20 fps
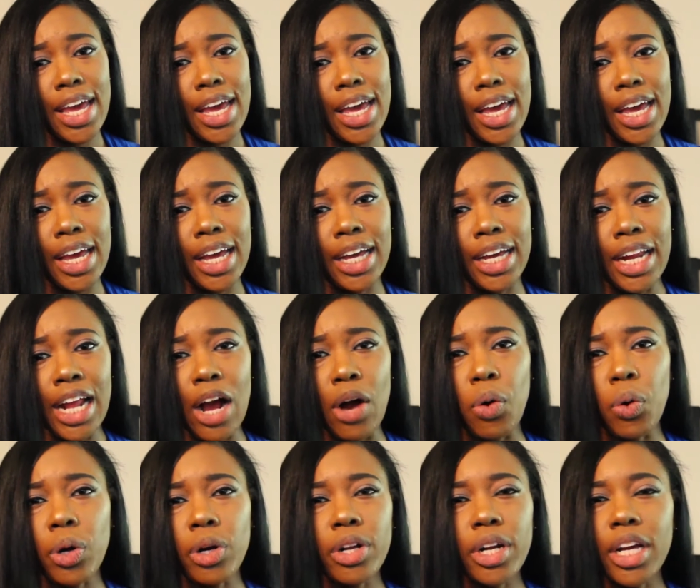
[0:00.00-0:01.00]
and I
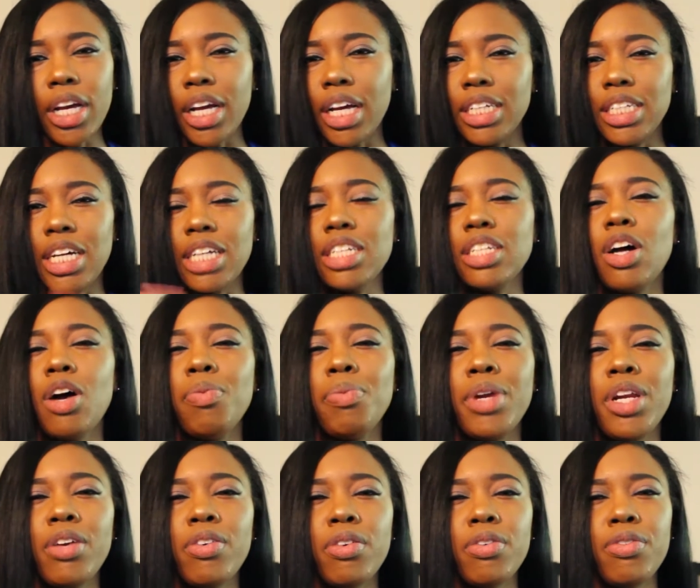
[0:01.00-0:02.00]
ordered it because I saw
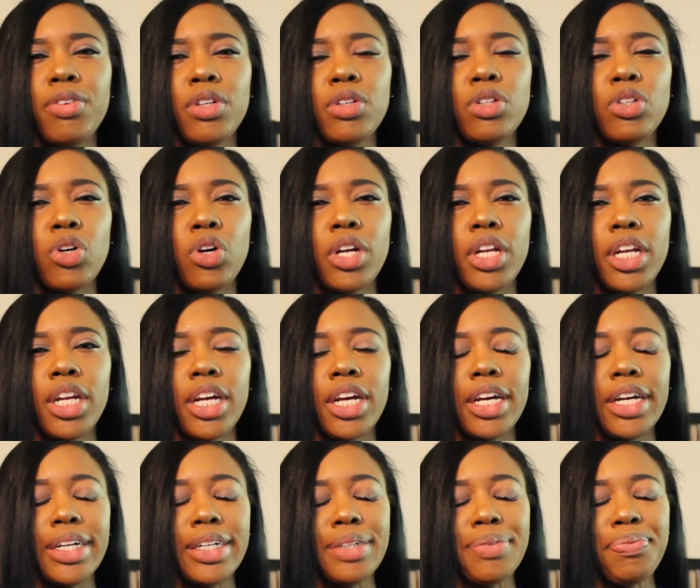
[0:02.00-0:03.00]
many reviews on it.
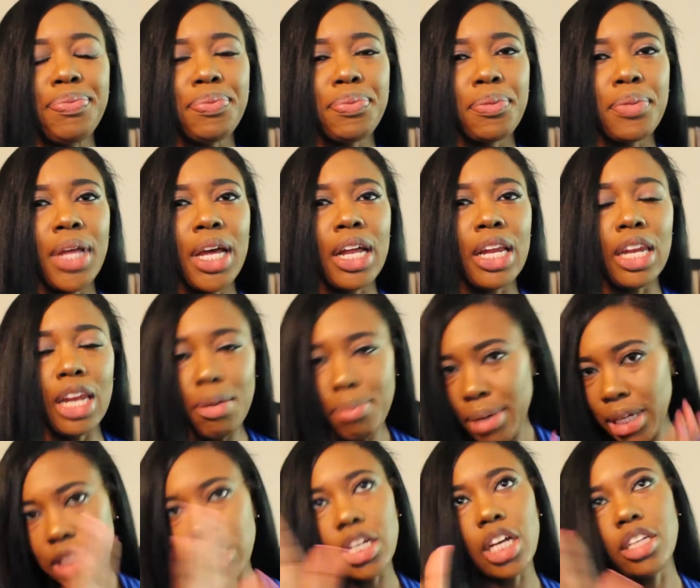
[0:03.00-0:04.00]
And let
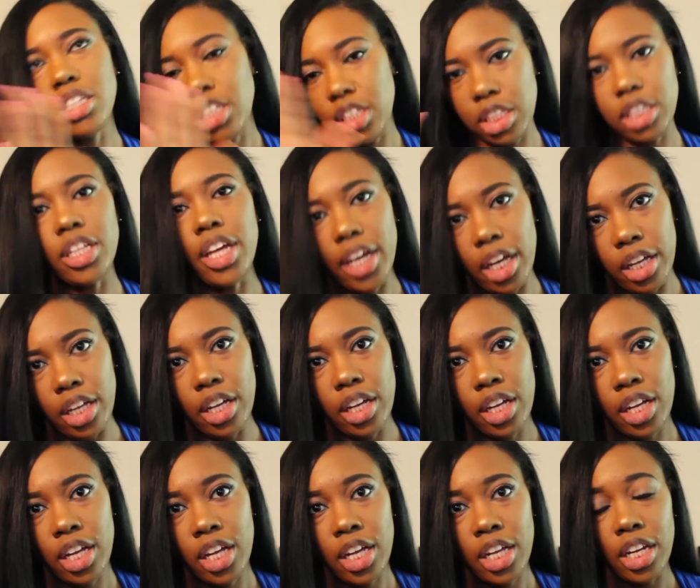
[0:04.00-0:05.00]
me just state
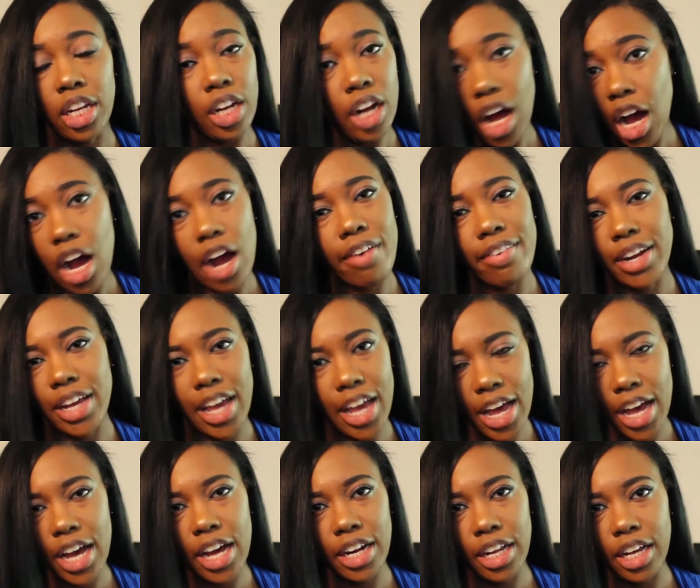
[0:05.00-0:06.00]
that I already
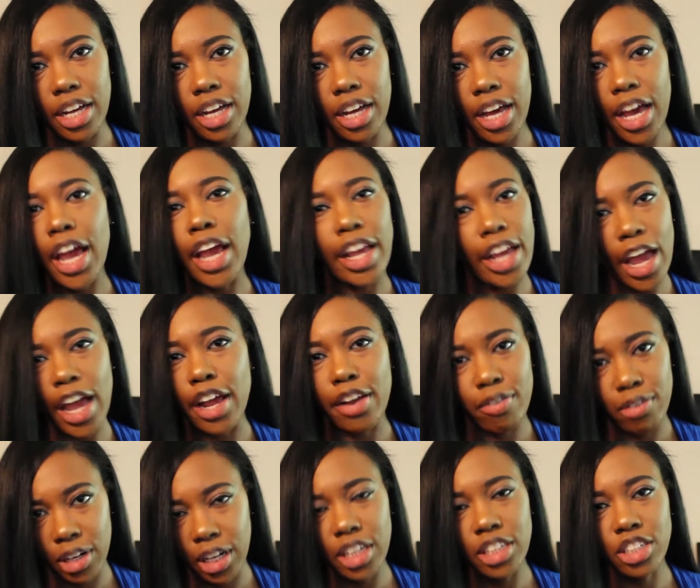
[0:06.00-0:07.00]
had a hate-hate
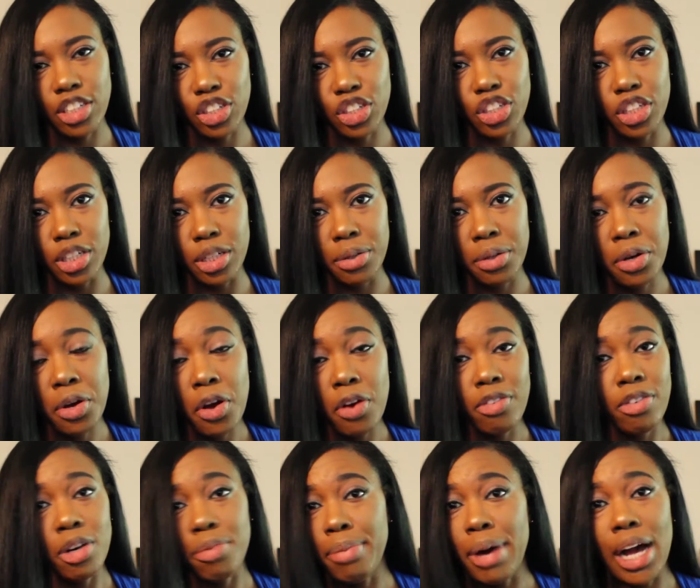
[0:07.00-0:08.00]
relationship
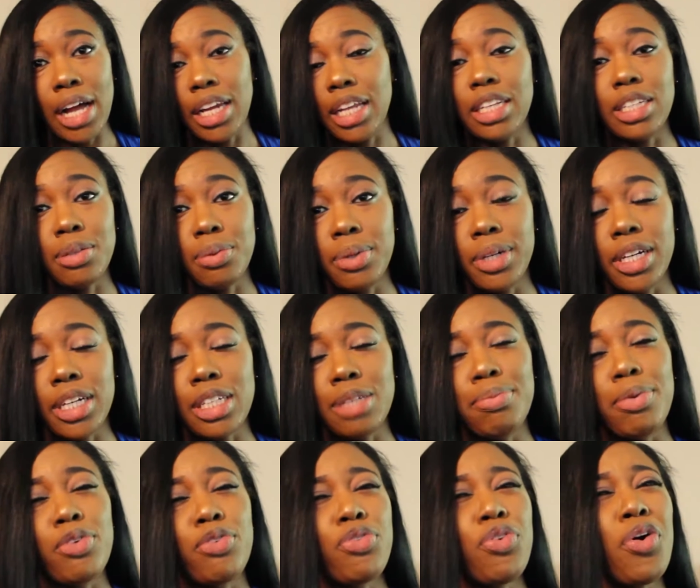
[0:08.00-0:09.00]
for Buylacewigs
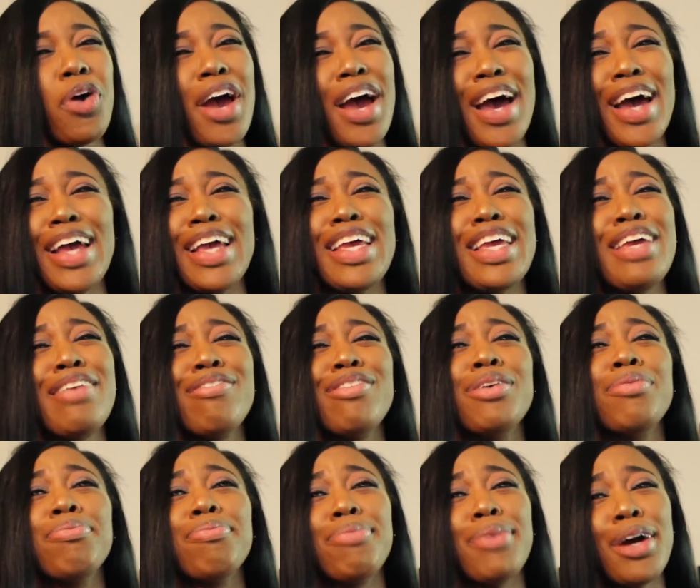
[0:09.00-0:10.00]
before I
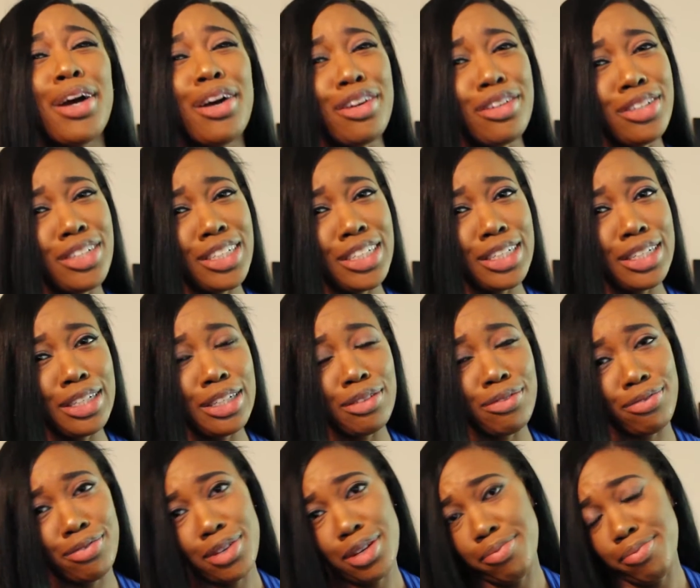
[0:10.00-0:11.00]
even purchased
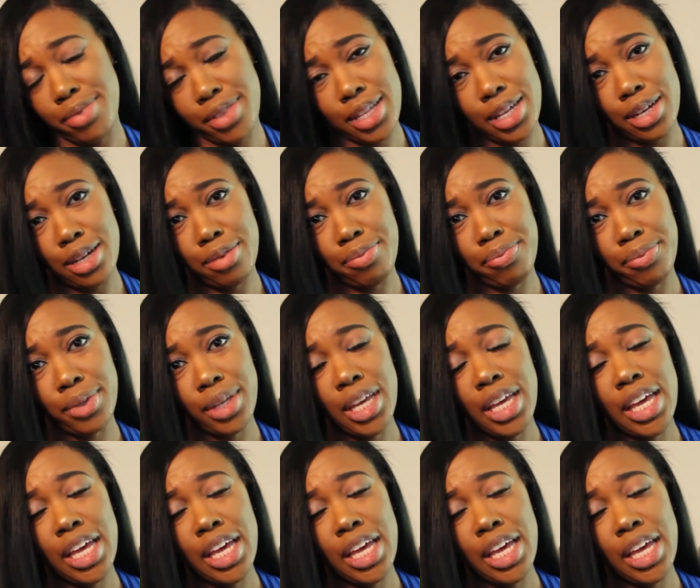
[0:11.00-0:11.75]
from them.